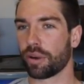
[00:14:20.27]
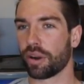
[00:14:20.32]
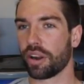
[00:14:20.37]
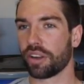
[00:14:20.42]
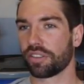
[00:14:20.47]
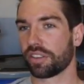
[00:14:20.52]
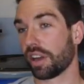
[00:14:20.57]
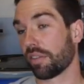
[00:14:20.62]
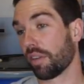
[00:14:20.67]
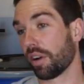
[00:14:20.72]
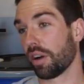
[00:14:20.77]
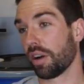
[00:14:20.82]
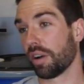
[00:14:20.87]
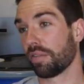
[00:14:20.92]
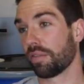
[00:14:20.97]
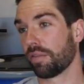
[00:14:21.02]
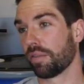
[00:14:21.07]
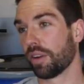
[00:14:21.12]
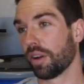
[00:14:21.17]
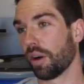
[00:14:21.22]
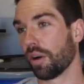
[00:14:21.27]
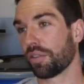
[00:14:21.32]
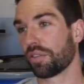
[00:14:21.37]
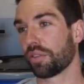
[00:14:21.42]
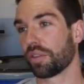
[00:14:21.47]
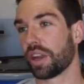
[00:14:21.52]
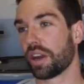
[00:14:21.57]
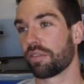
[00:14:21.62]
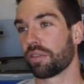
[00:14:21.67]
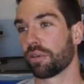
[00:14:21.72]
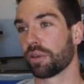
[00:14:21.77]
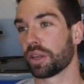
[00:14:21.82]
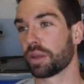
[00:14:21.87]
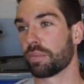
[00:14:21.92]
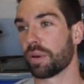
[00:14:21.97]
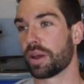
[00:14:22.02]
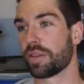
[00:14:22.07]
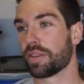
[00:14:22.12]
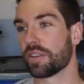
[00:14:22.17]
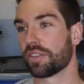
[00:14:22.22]
And honestly, I've also never really
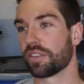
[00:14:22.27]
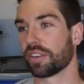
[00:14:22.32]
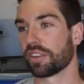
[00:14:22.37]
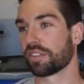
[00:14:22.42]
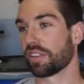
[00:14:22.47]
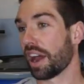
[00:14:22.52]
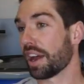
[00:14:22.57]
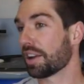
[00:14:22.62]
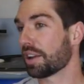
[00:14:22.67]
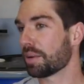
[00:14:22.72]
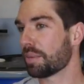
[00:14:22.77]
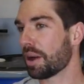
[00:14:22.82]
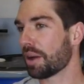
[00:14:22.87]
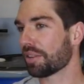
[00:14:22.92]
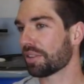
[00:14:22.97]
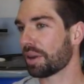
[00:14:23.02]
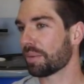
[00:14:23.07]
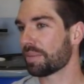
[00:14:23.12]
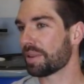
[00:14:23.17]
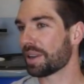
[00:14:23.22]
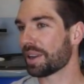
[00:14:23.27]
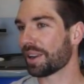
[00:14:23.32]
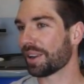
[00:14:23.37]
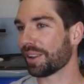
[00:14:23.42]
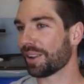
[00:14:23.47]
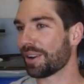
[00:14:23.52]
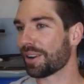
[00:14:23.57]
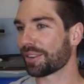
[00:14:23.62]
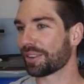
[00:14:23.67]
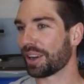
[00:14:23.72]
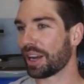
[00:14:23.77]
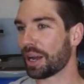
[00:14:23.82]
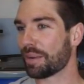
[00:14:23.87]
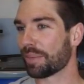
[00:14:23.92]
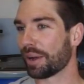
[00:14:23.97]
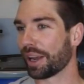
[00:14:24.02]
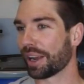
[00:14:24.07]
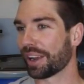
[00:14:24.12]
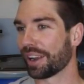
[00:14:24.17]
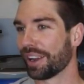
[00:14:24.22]
been this excited about something in a long time.
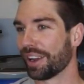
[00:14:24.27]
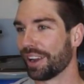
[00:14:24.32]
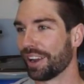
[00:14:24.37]
Like,